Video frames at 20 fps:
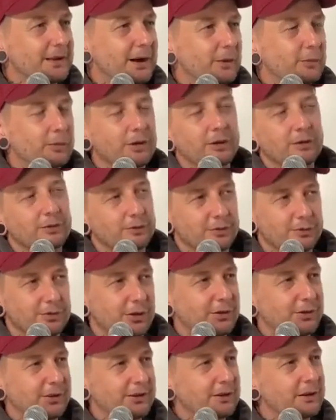When I was with
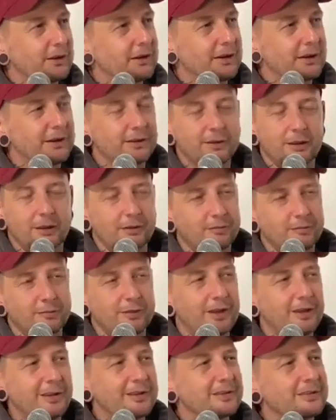Sony, and they
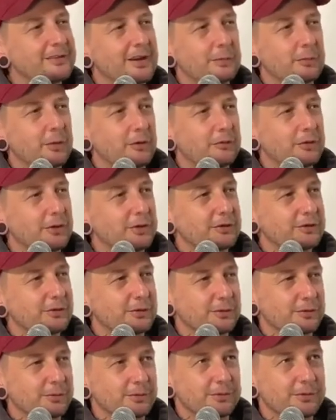didn't take my verse
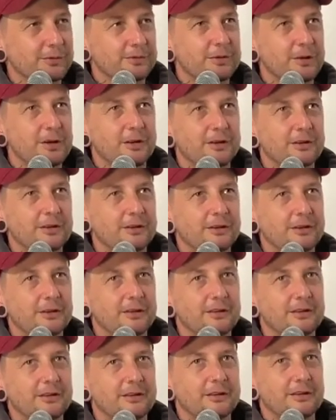because it was not
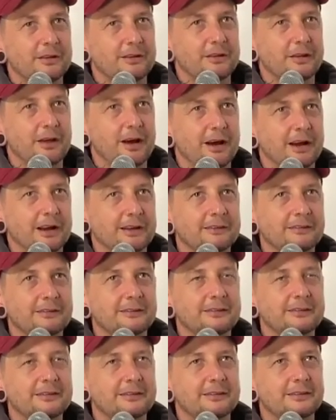like,
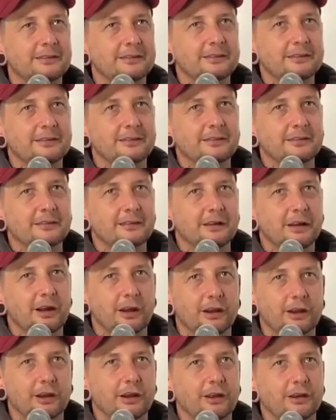I
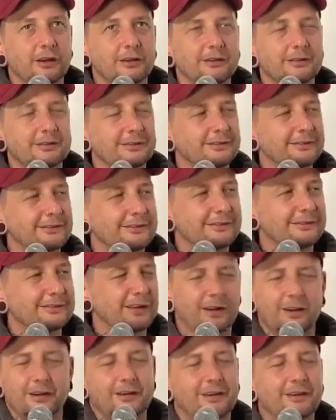don't know.
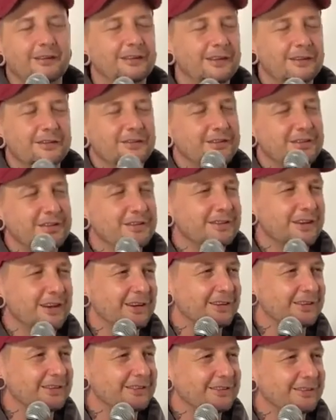They just didn't
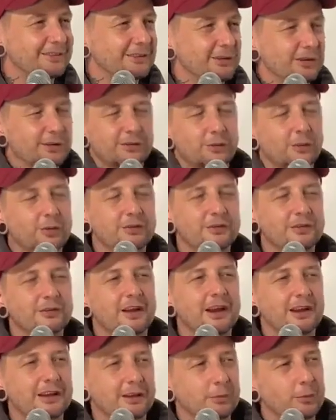take it because it wasn't
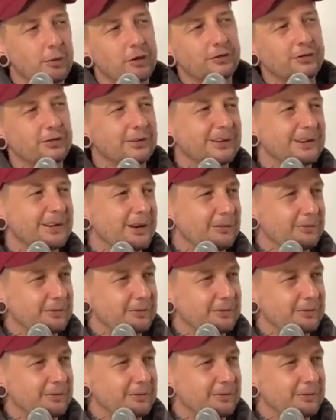like commercial enough.